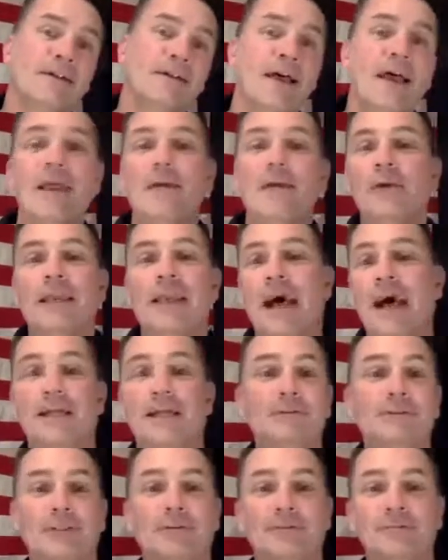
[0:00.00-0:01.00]
"Hey, we
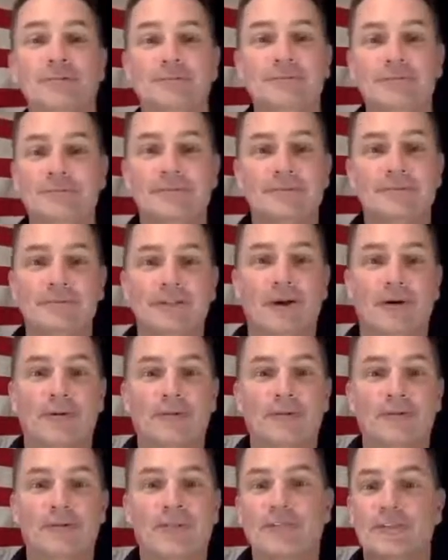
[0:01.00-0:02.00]
got you. You know,
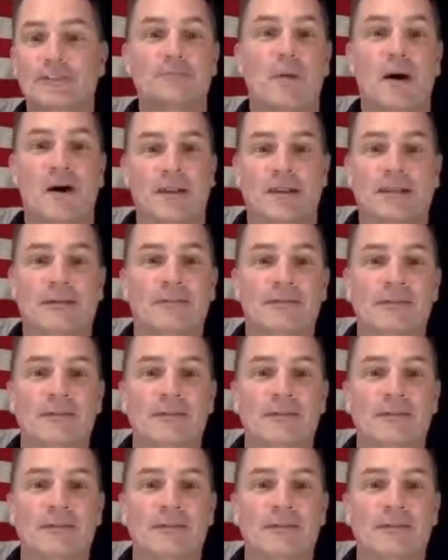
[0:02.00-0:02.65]
yeah. give us money."